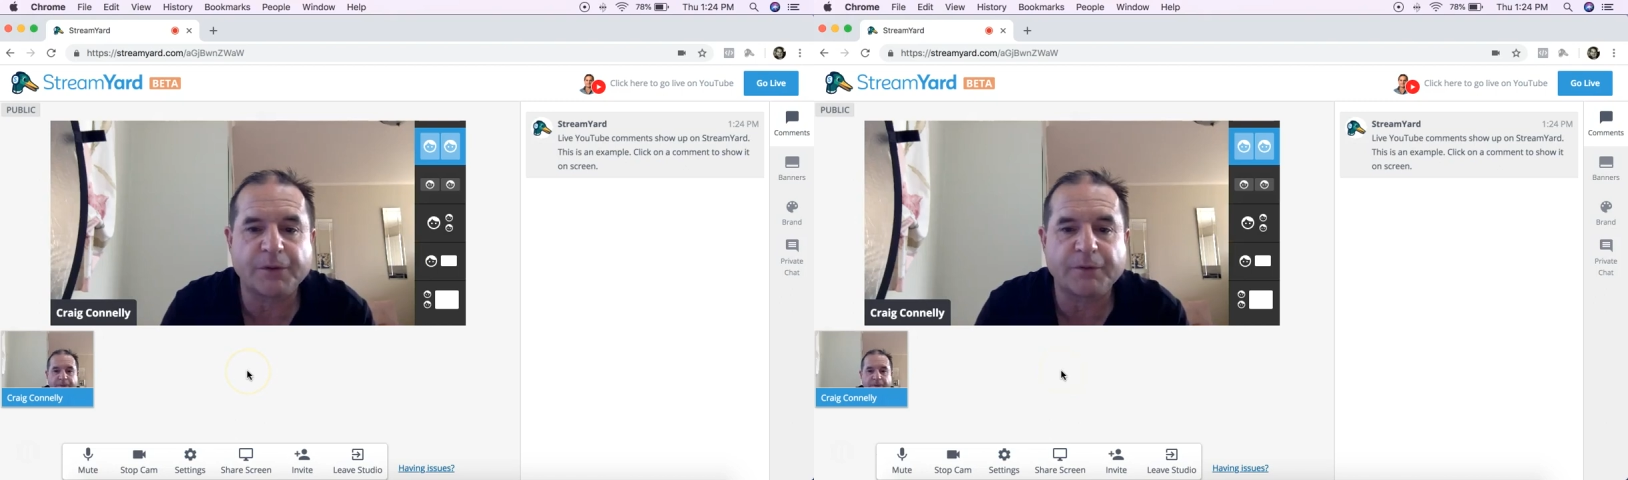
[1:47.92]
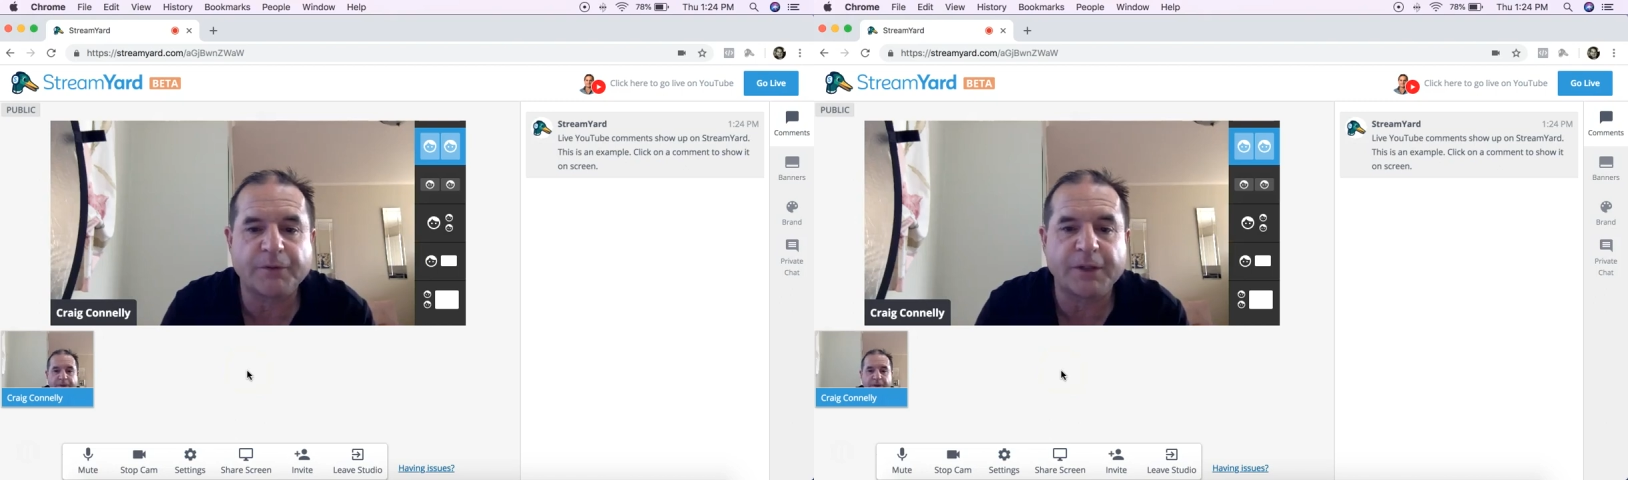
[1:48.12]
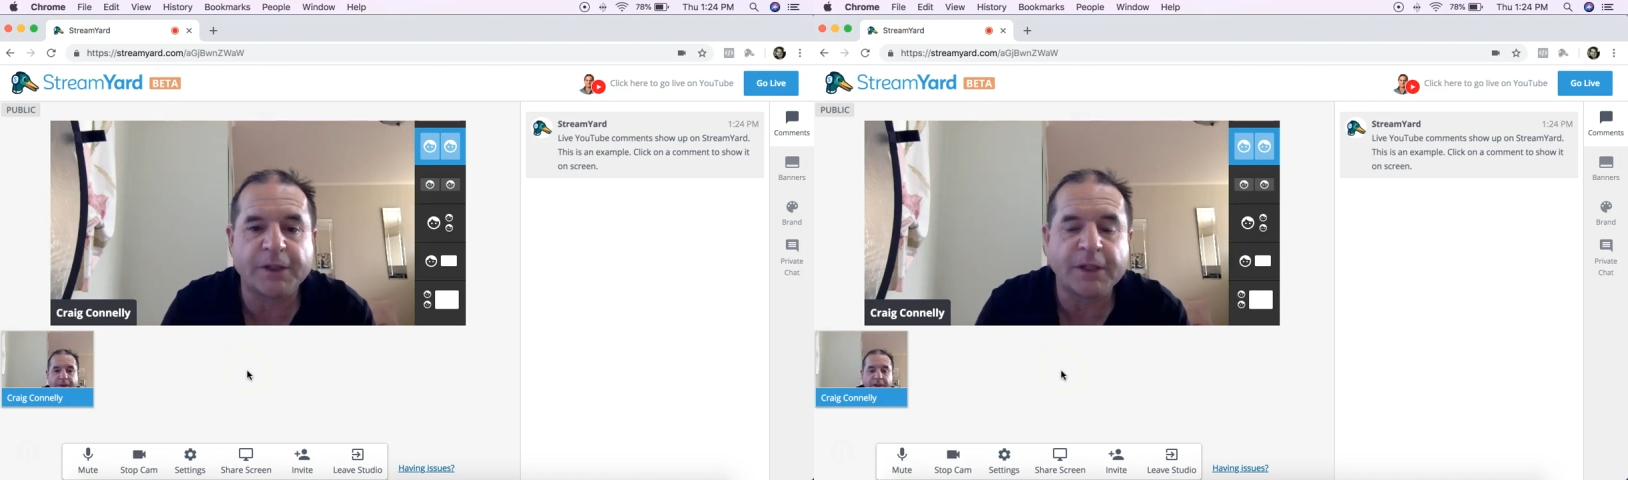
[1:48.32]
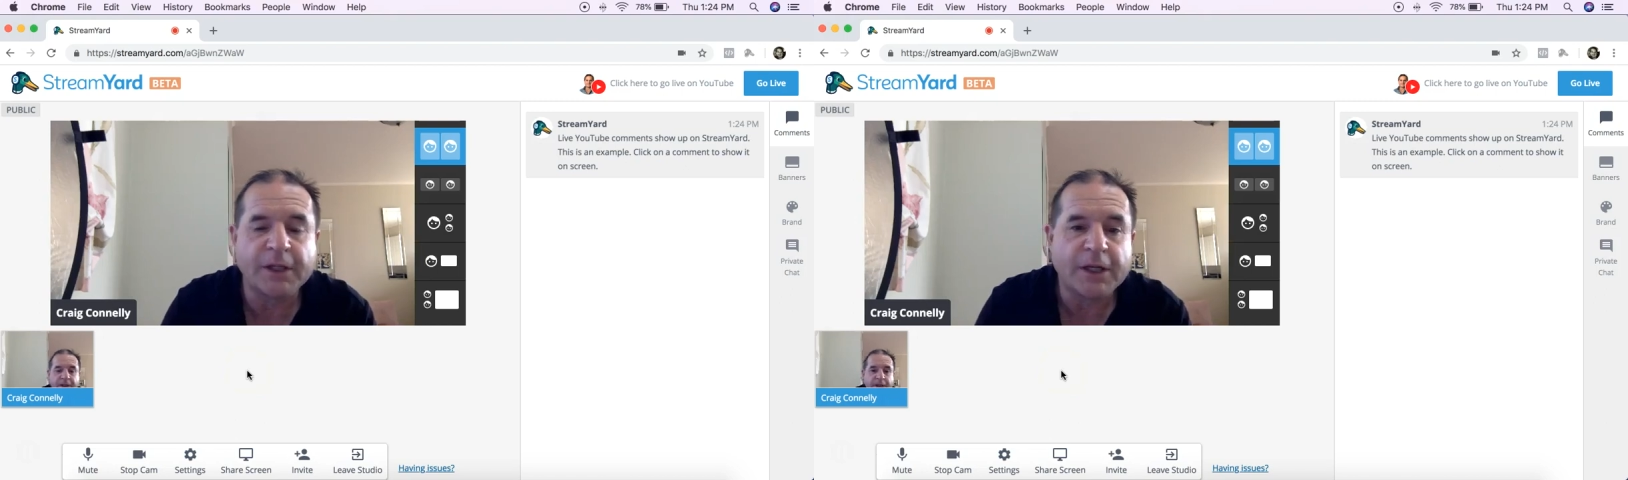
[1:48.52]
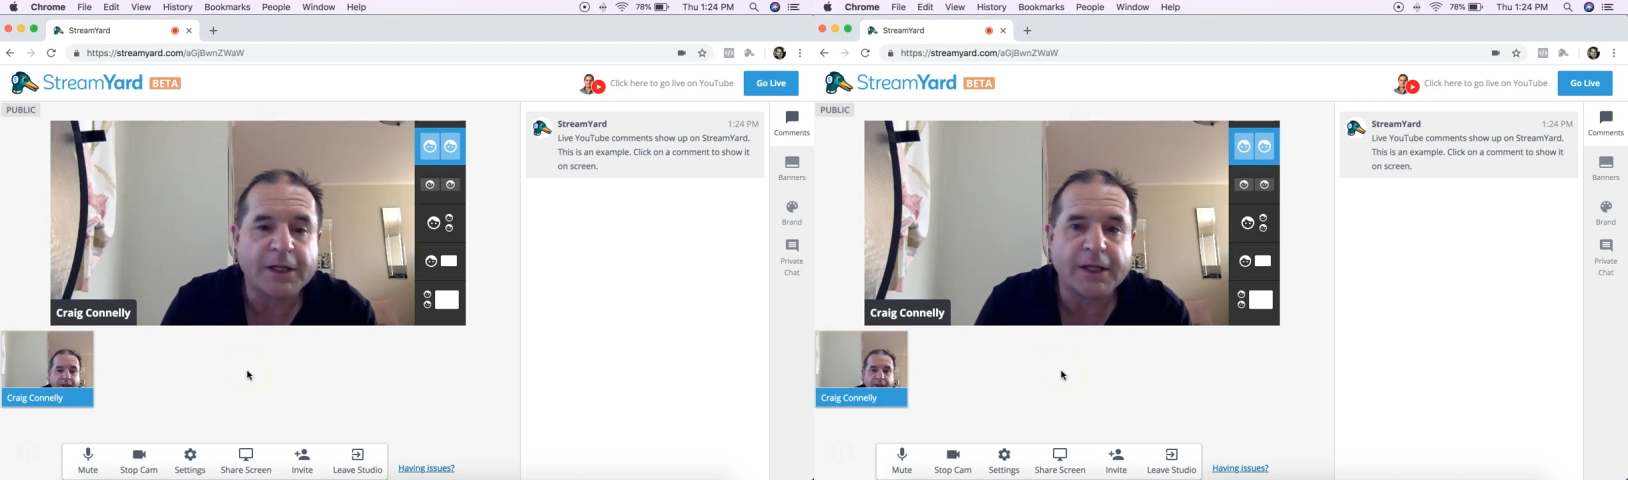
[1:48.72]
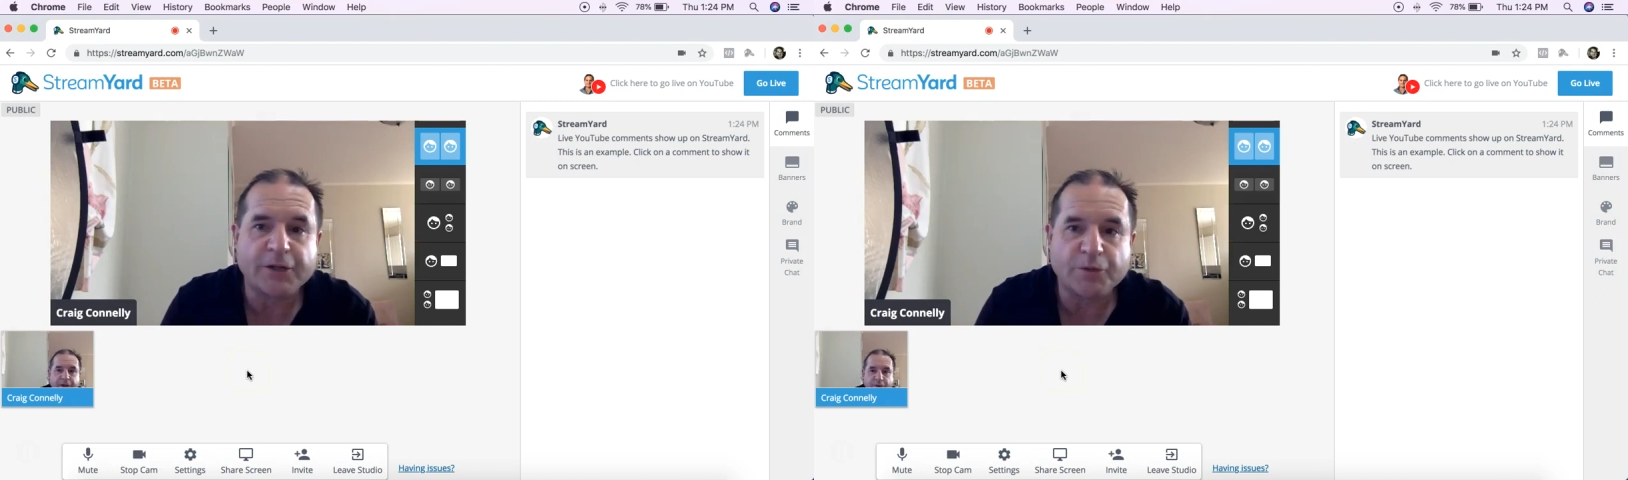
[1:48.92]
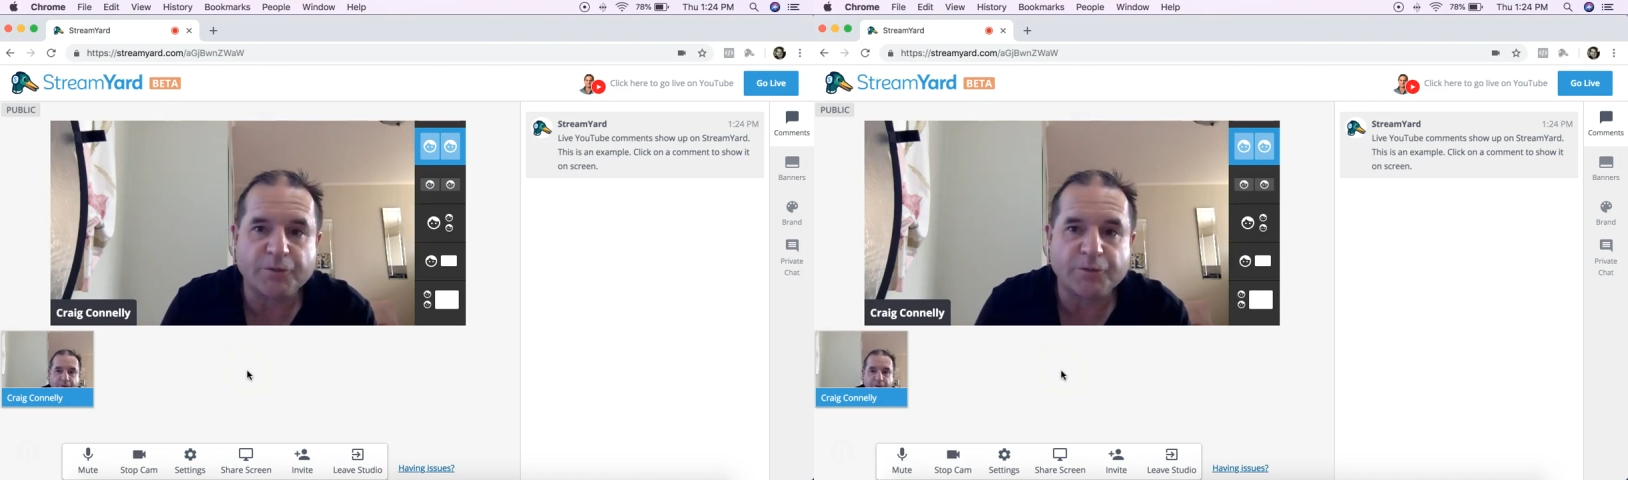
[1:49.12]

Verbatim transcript: on the feed. Now to